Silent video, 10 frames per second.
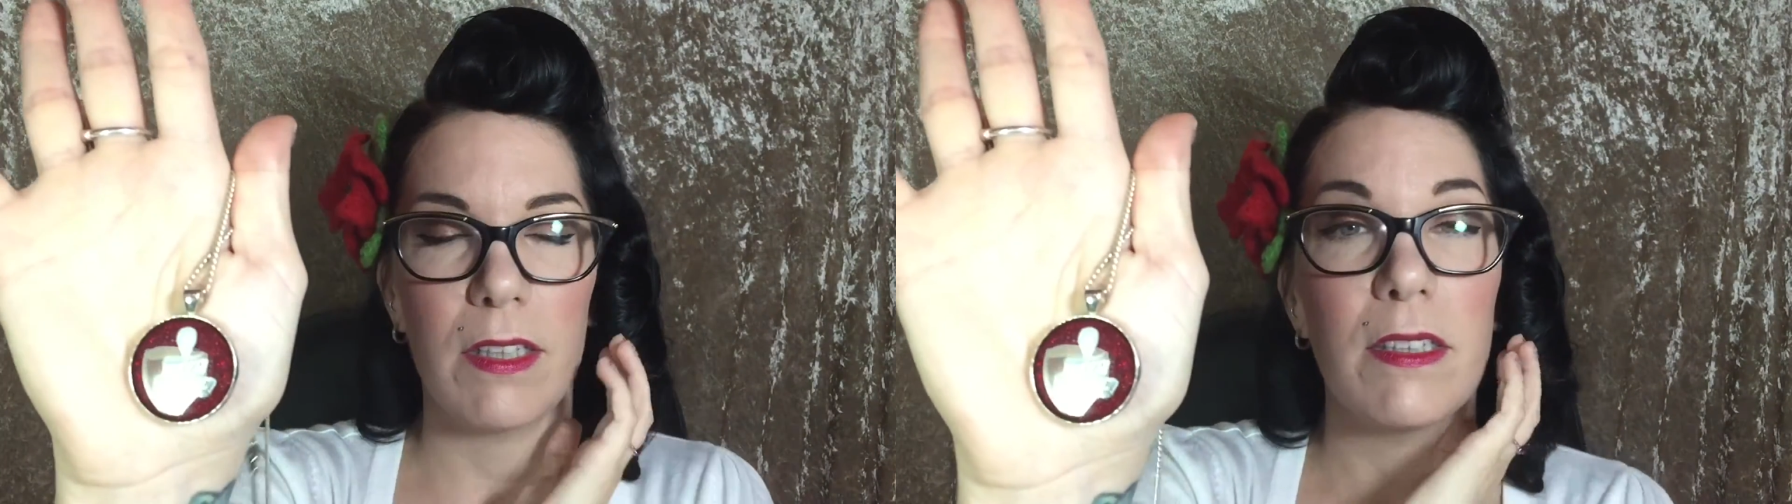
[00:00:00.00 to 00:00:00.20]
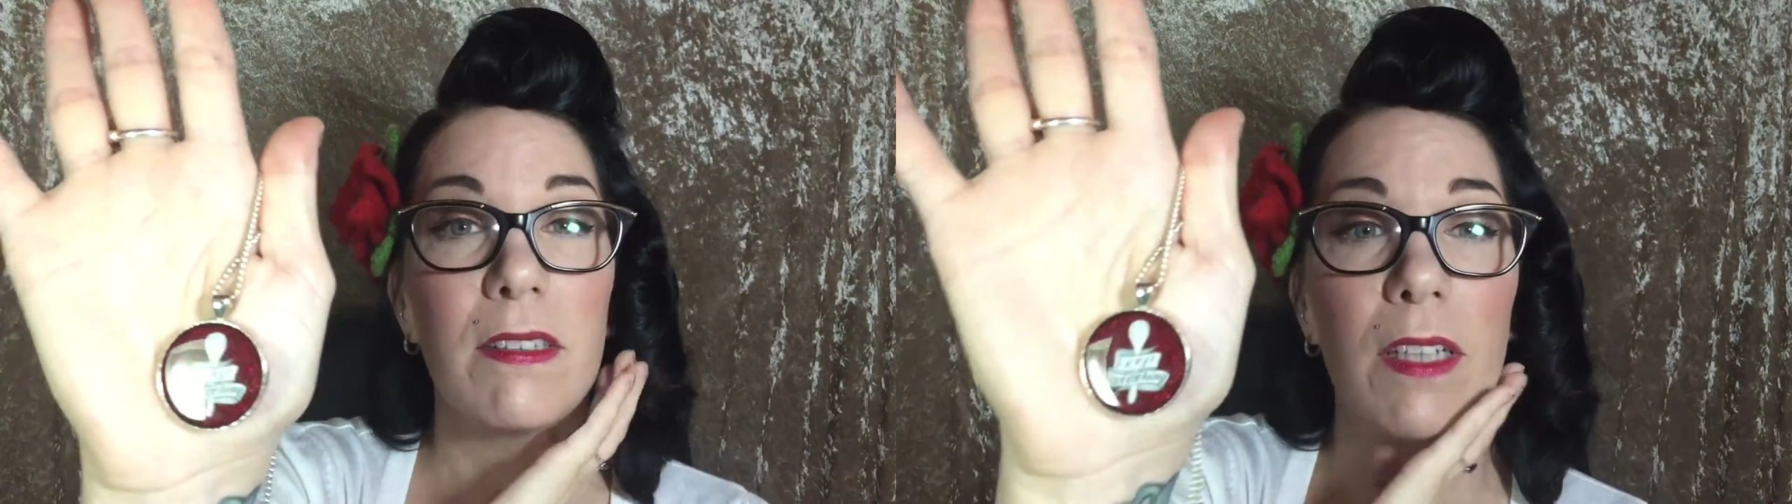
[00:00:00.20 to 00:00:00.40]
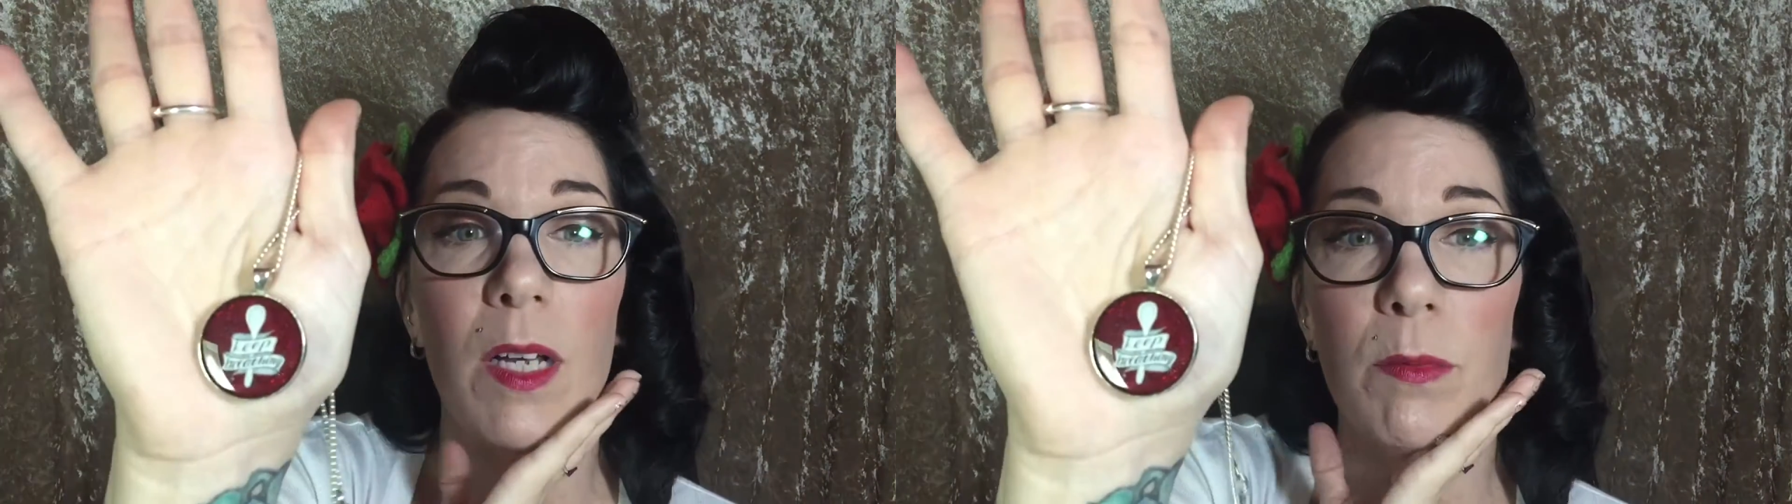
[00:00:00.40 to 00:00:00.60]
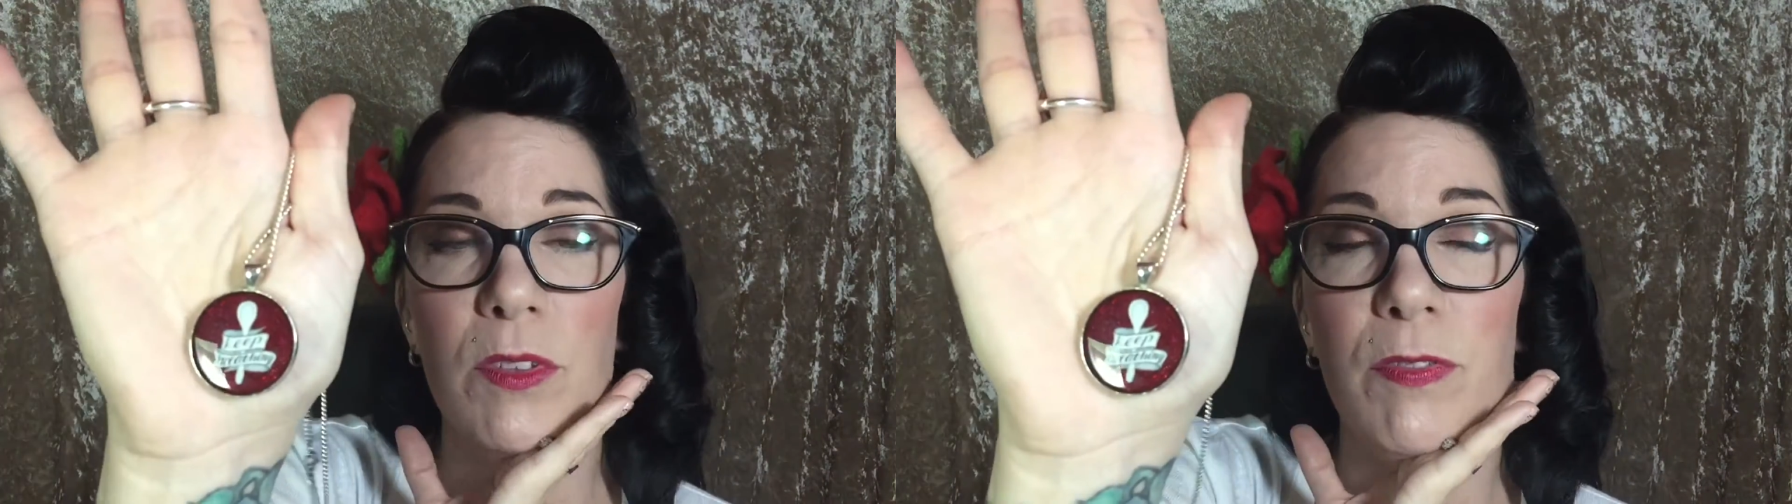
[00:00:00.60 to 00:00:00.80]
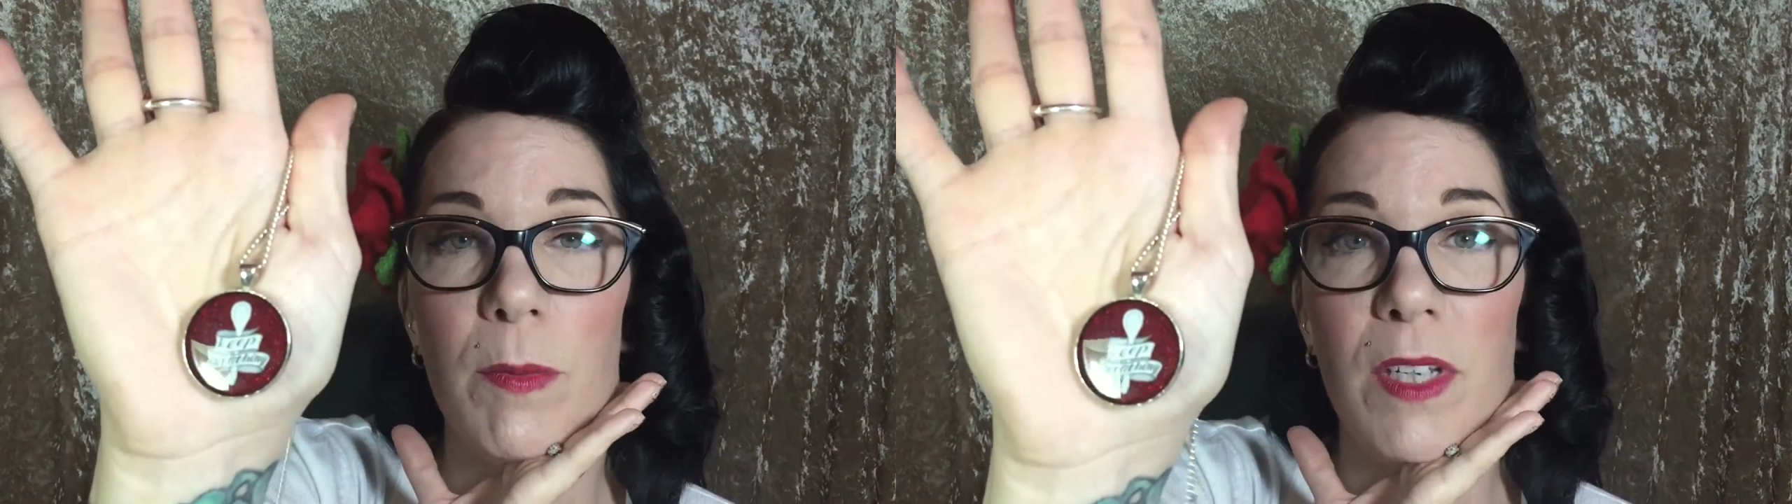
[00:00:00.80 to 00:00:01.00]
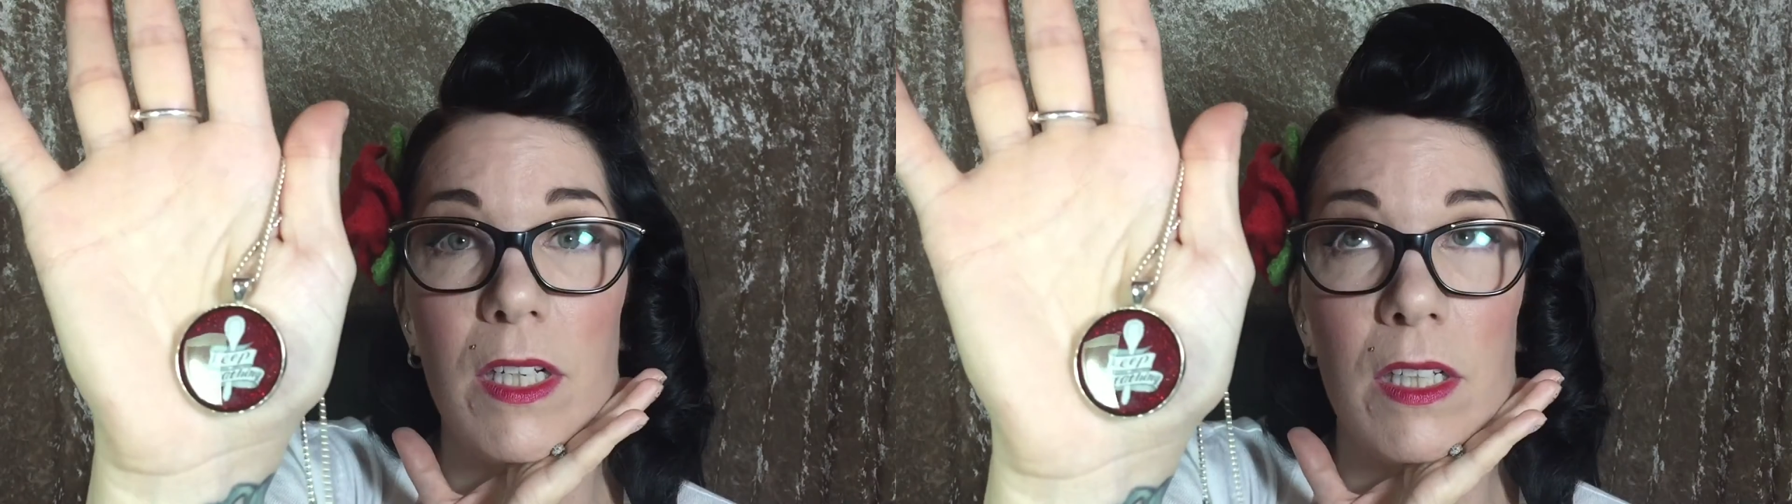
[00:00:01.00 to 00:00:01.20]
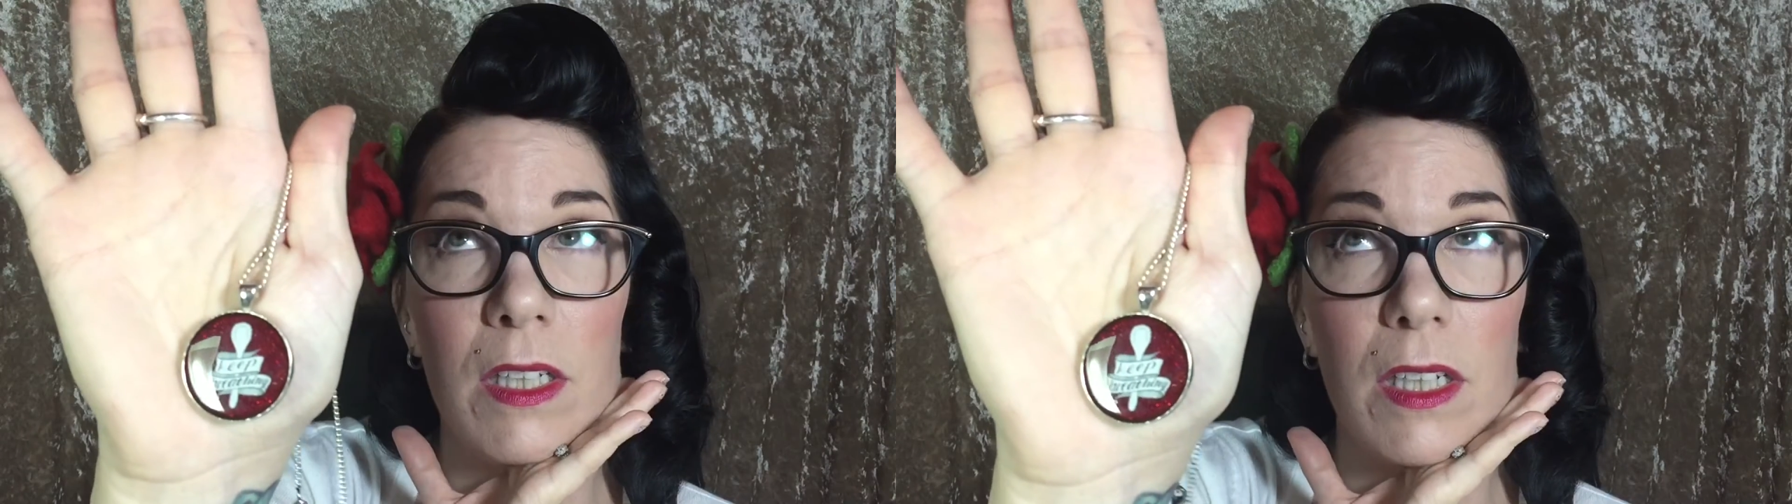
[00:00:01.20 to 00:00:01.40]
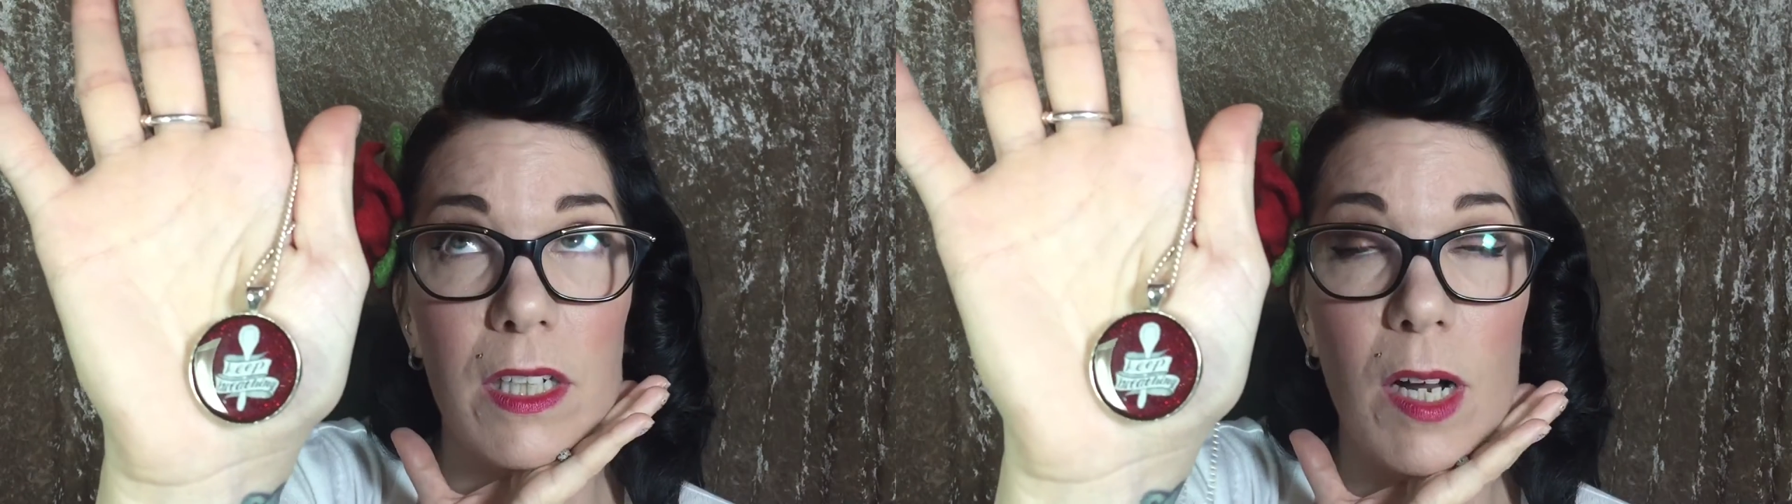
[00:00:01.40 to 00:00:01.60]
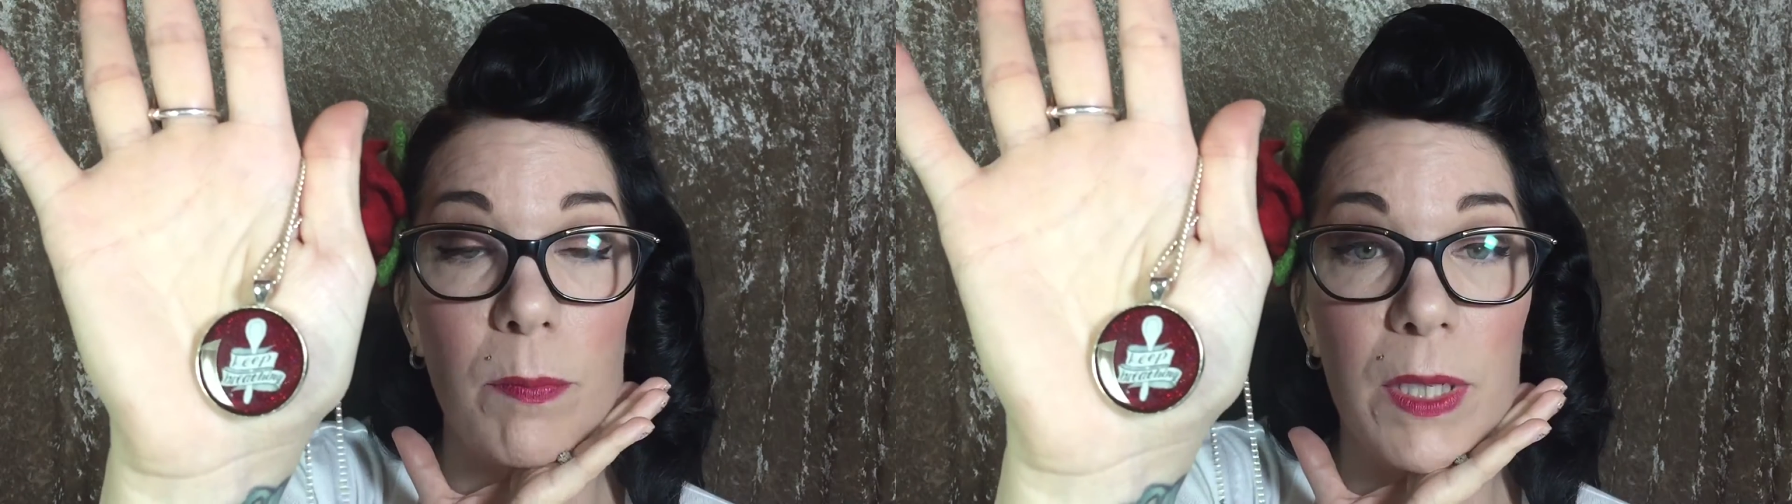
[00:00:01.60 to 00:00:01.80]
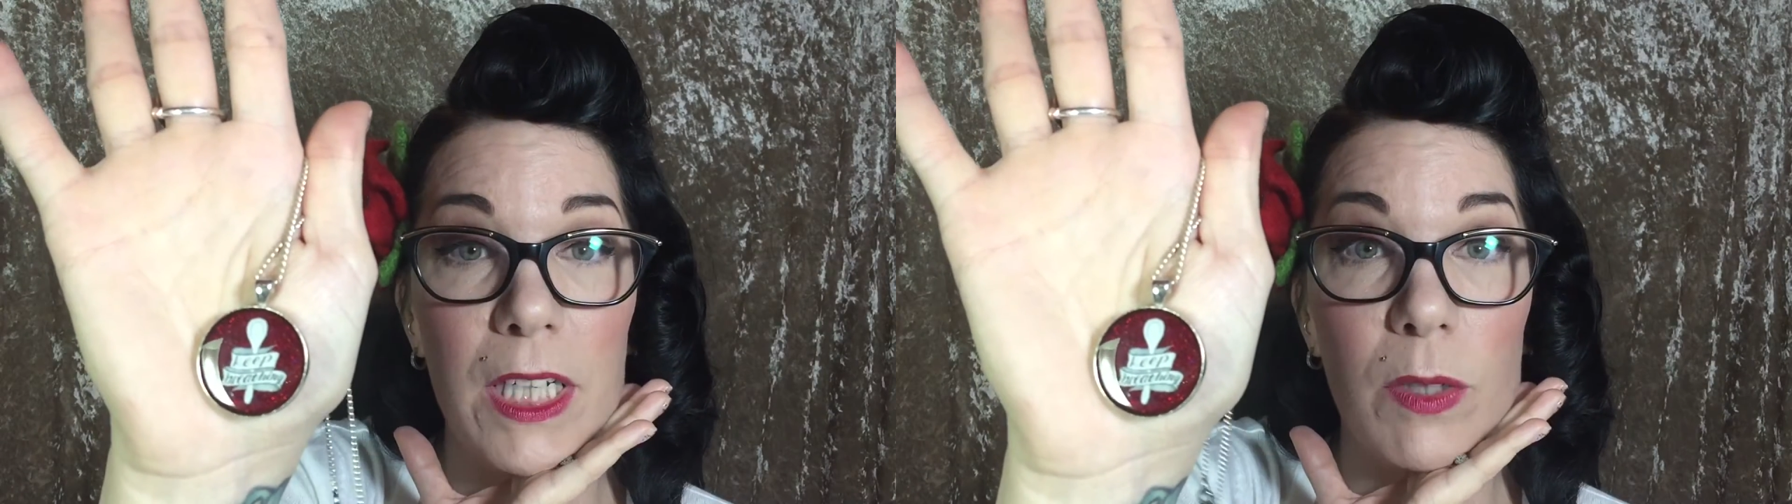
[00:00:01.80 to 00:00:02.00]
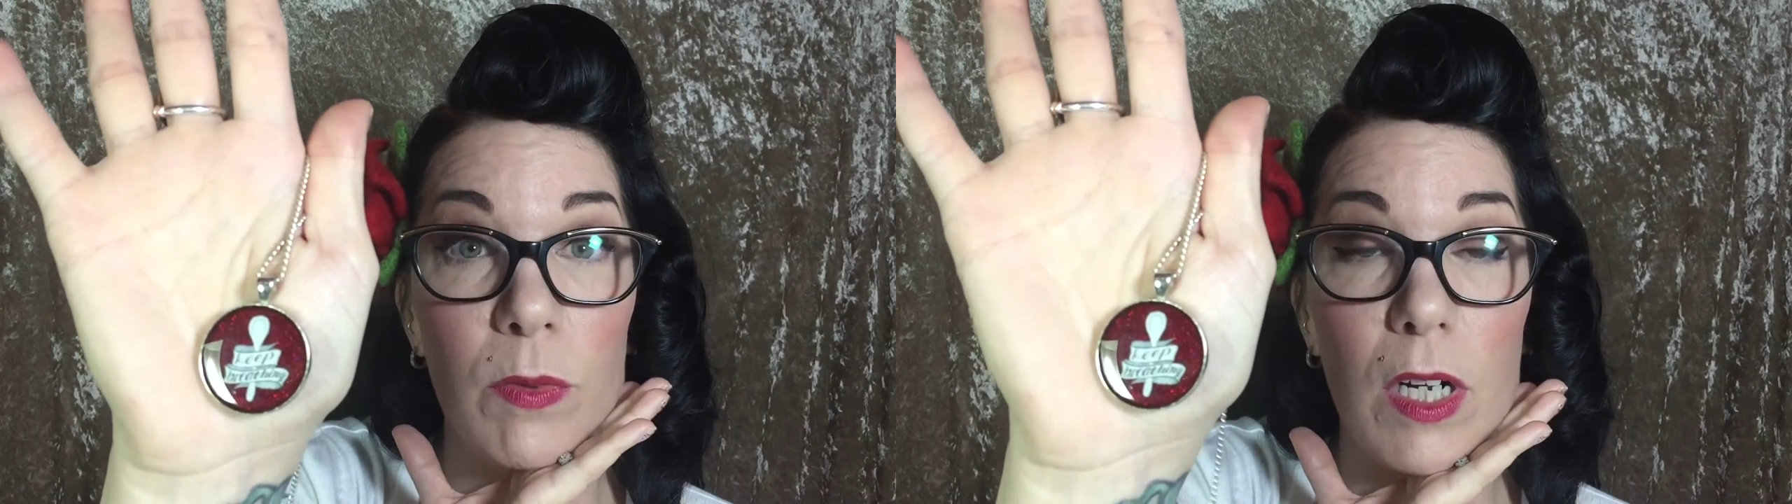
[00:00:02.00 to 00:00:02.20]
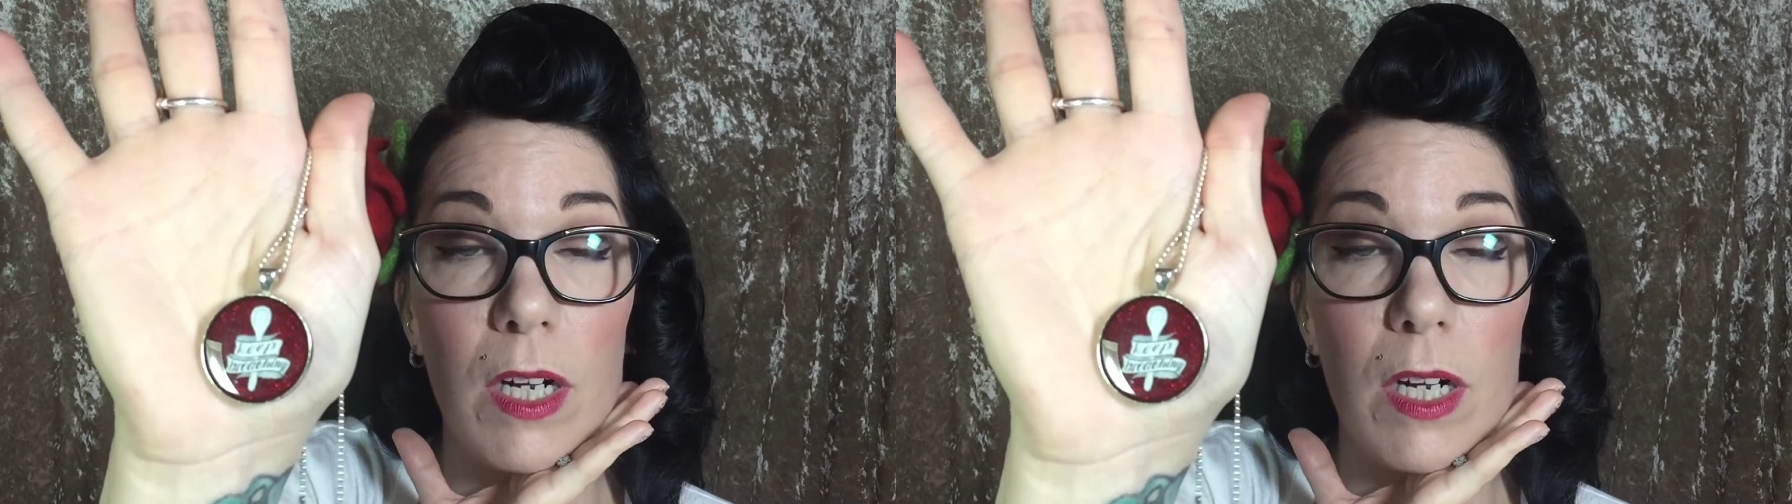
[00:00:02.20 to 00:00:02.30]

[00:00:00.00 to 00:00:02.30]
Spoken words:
this comes from the company,